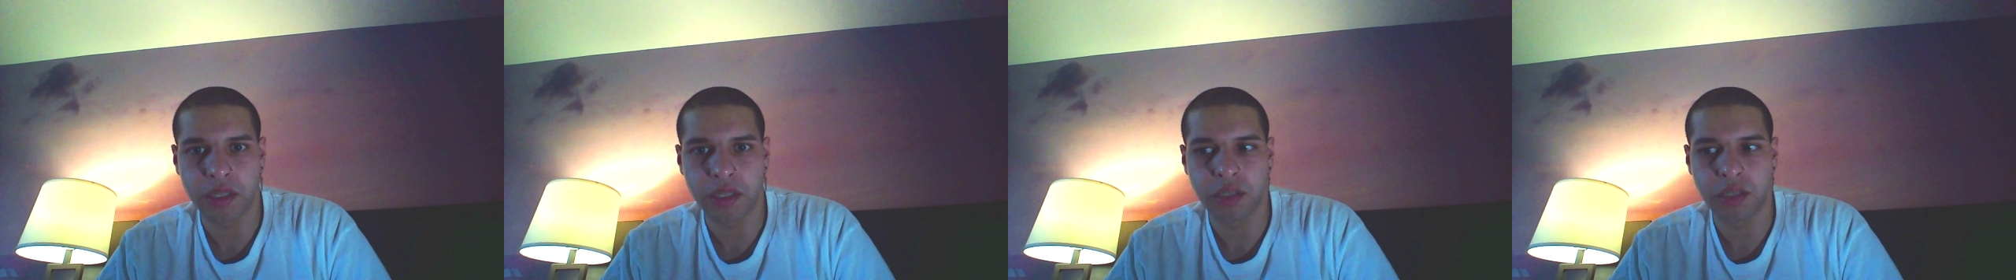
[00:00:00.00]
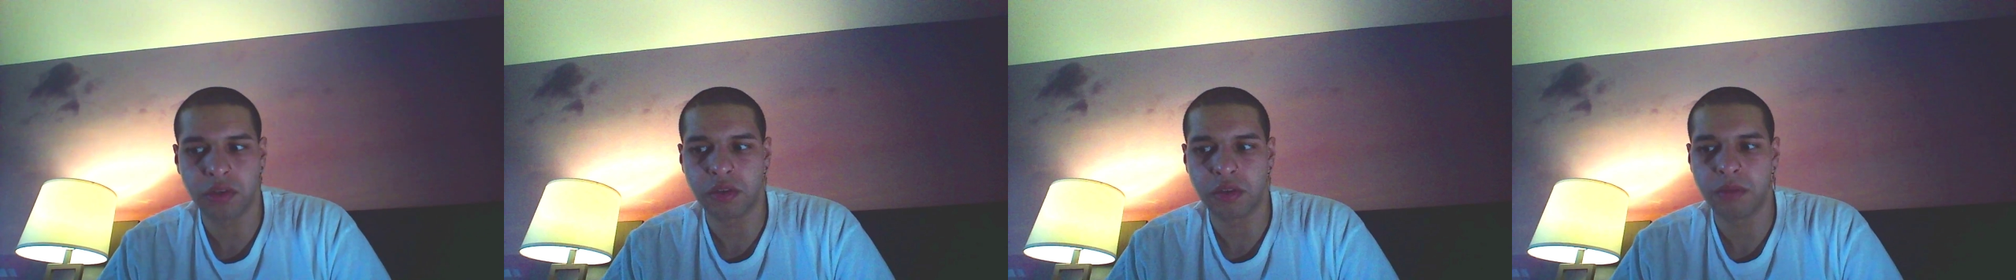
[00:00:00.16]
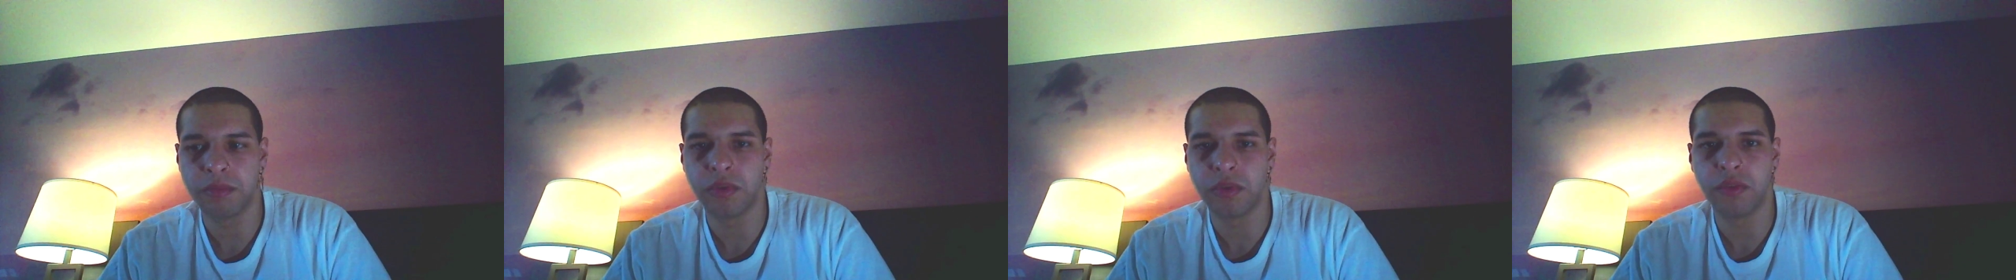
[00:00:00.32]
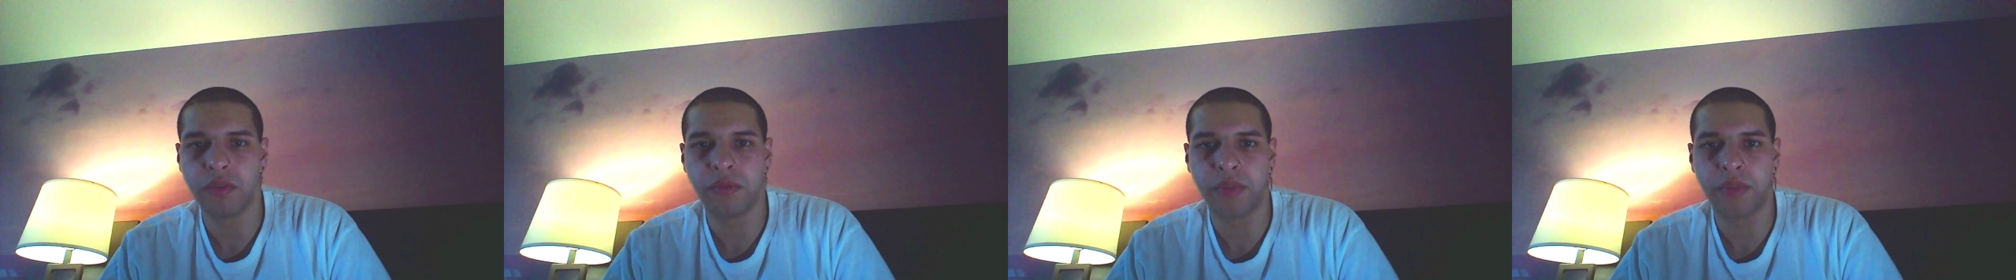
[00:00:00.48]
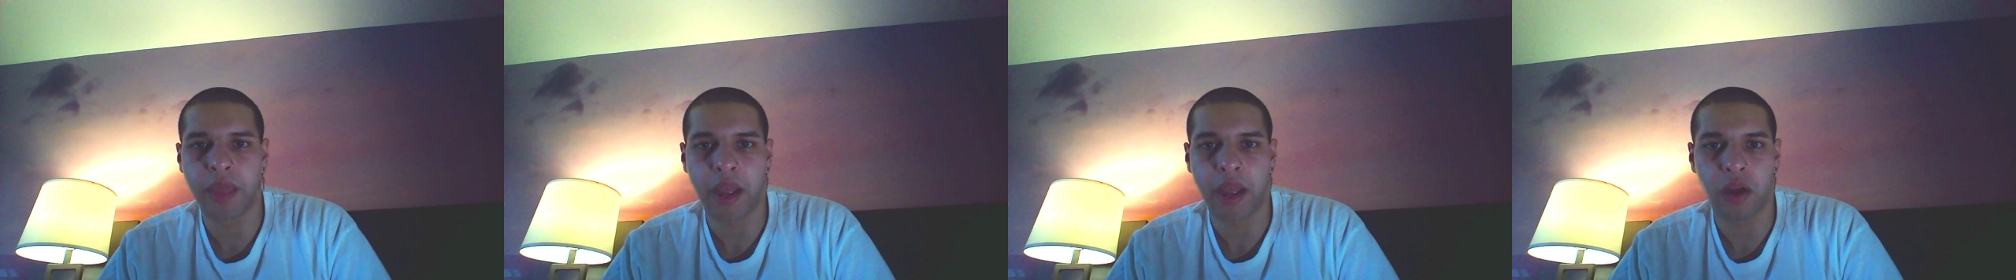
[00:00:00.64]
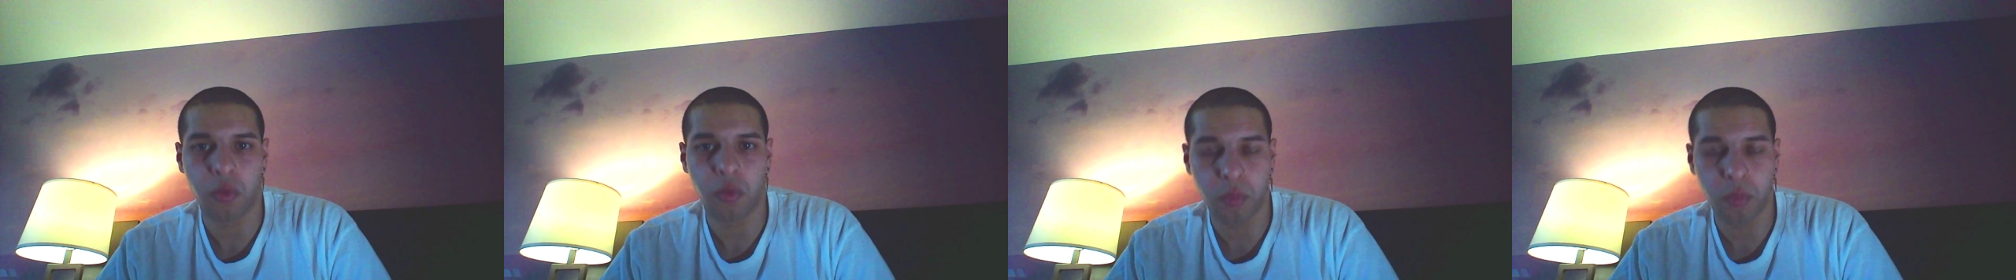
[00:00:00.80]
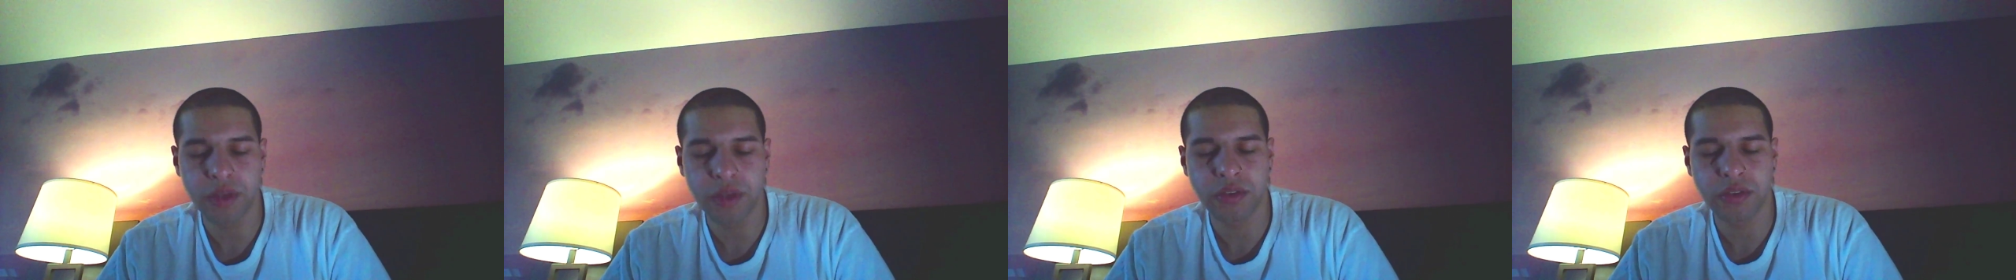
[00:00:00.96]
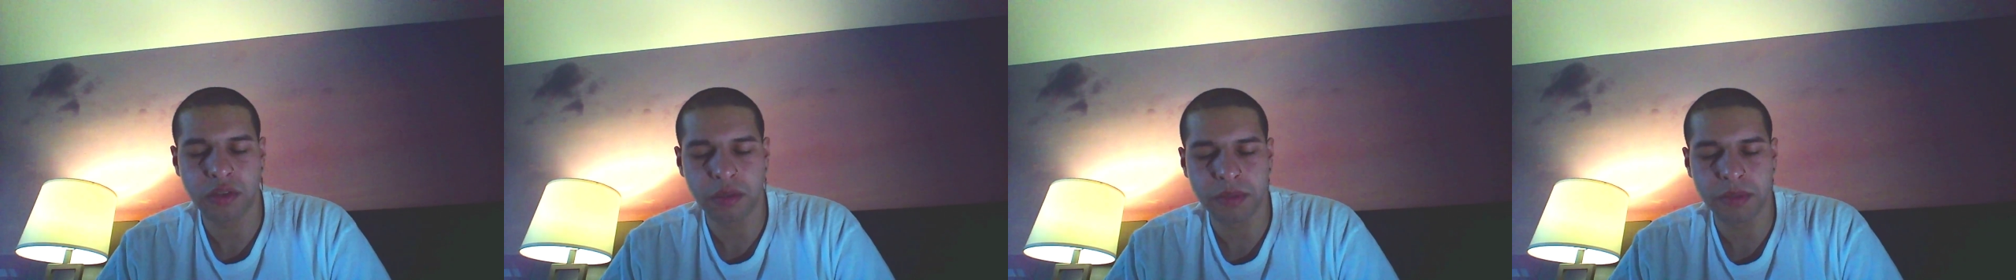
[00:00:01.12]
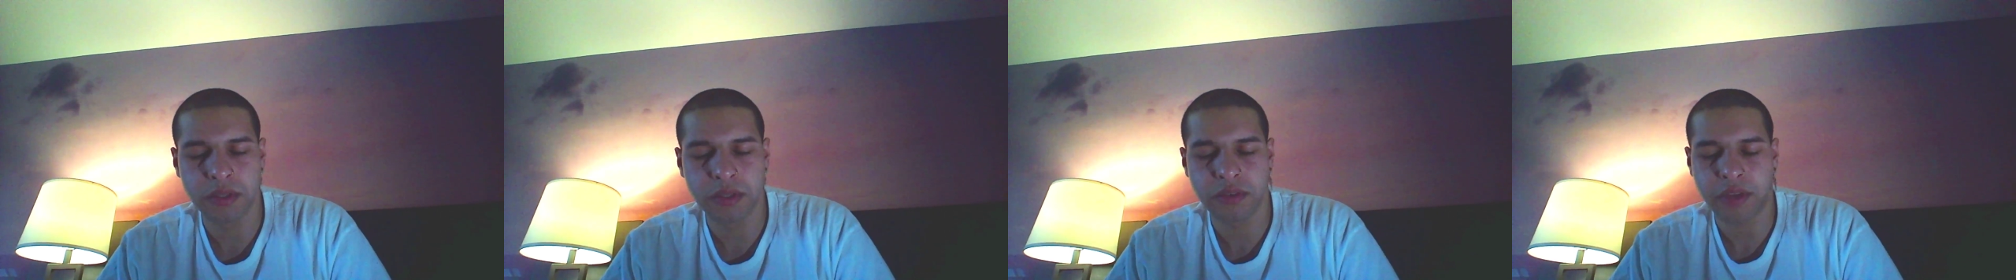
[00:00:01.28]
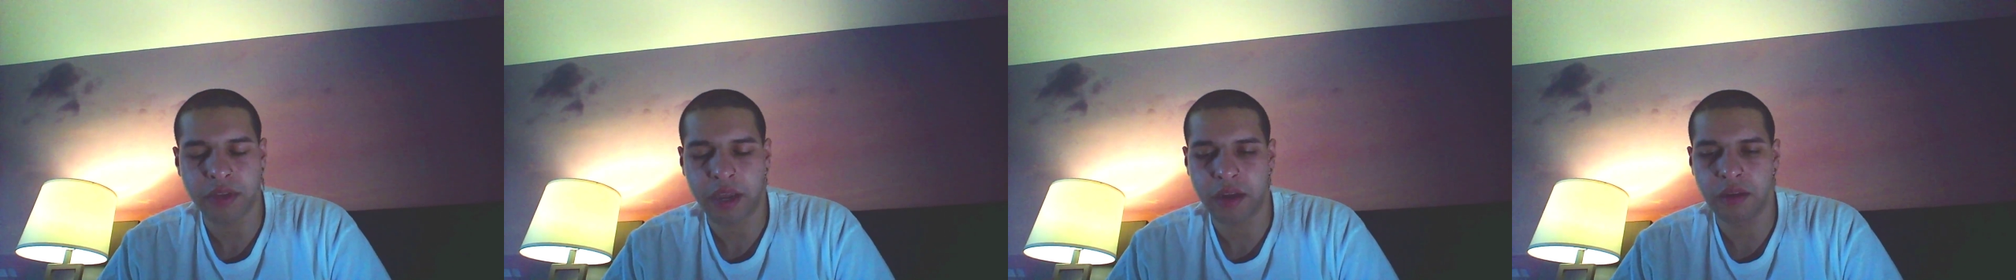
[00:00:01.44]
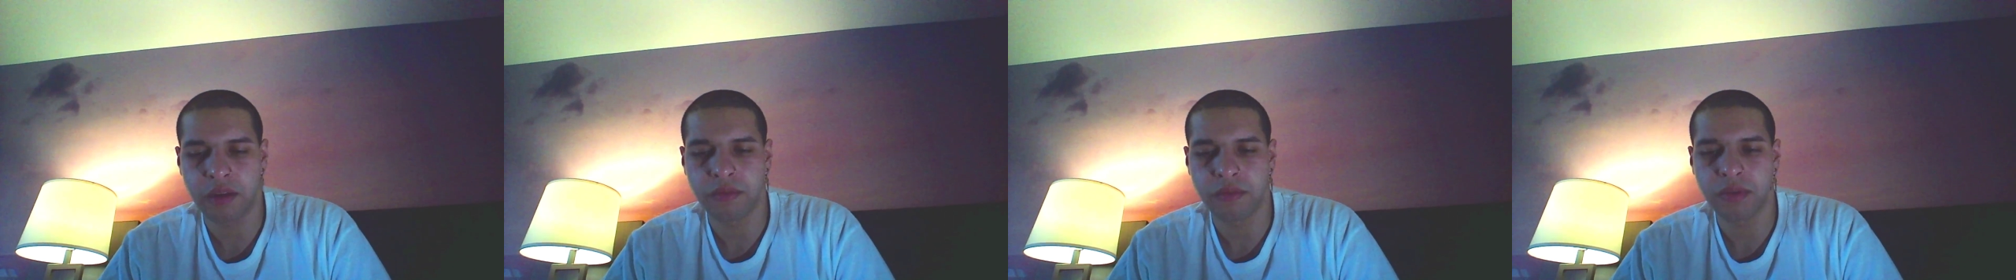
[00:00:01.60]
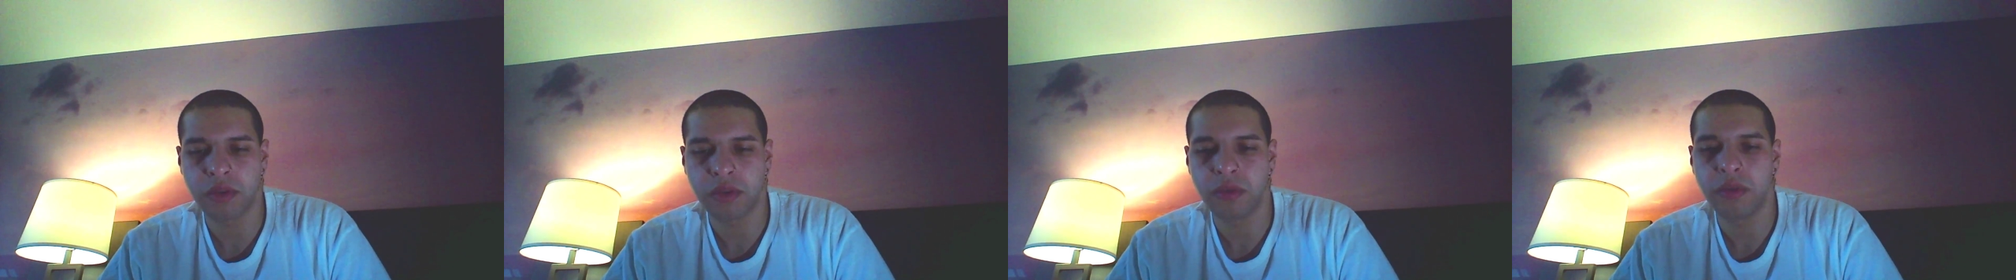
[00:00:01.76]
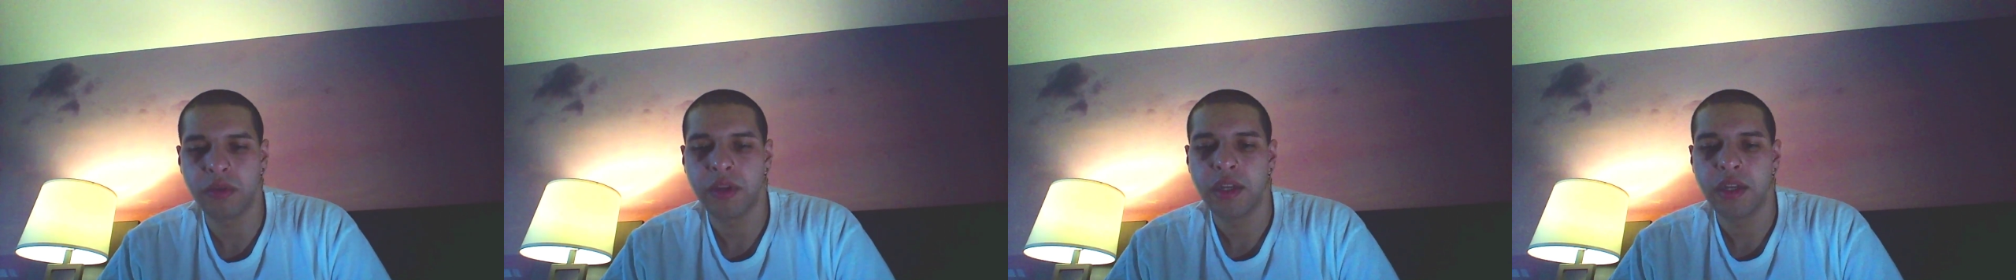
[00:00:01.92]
to remove that wisdom inside of you.